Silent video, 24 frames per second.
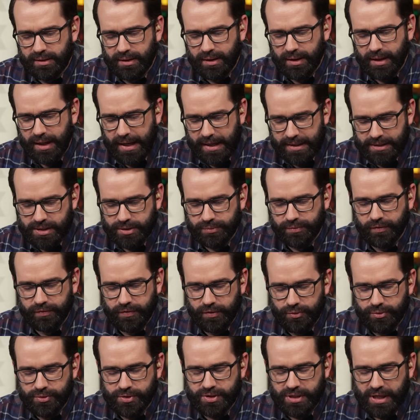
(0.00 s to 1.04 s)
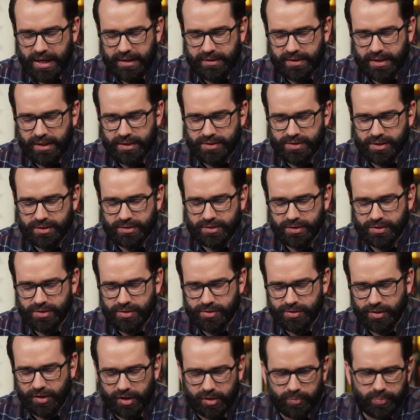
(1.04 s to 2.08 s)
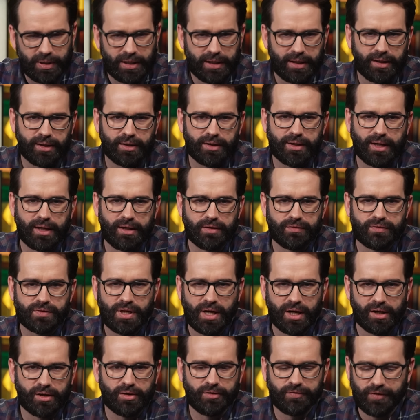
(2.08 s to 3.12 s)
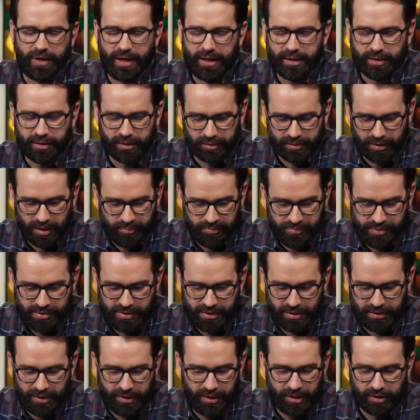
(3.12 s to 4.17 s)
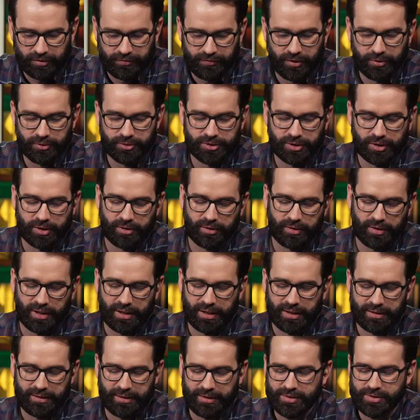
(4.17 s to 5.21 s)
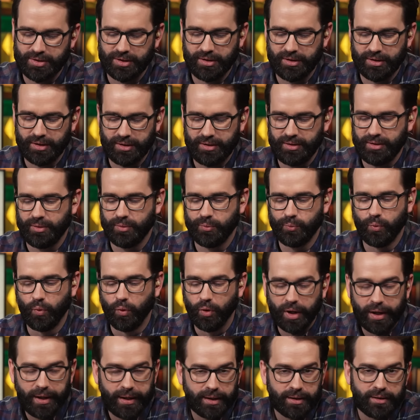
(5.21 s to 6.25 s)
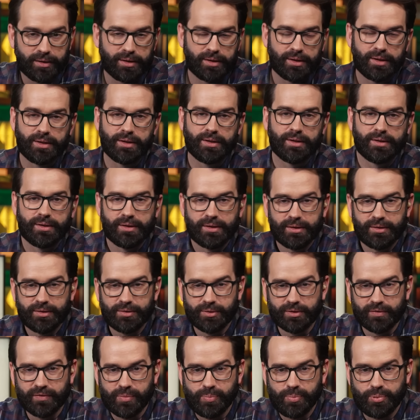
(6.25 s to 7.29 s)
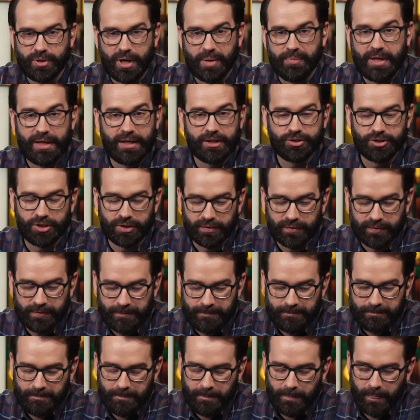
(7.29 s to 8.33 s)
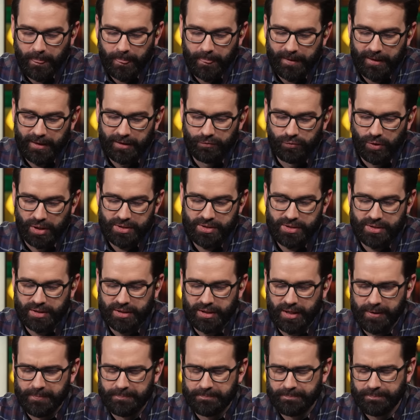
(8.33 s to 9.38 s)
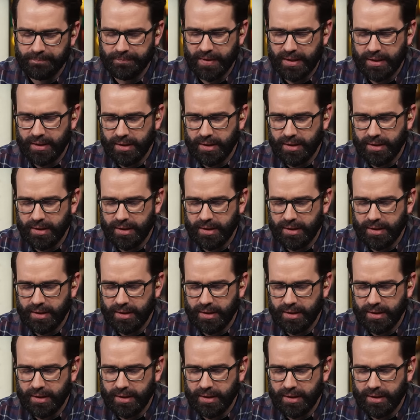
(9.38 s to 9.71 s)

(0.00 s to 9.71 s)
of reviews saying that it's a disturbing, kind of terrifying glimpse in the near future. It's a warning, sort of a premonition of what's to come.